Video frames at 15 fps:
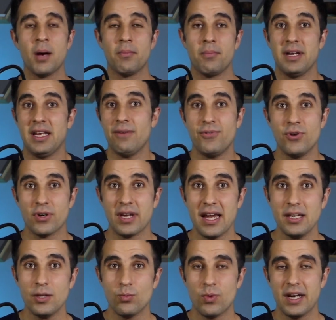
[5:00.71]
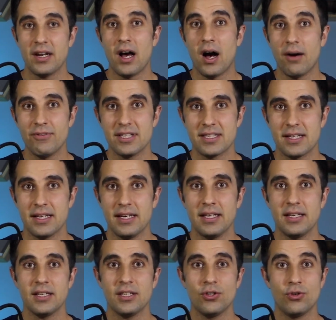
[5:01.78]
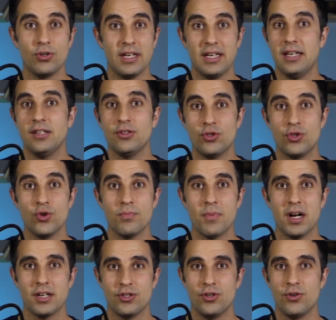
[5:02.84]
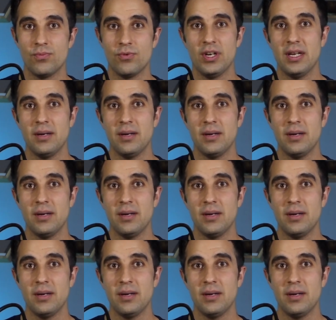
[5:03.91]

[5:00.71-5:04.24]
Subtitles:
But if you're gaining weight, obviously you're eating too much, you're eating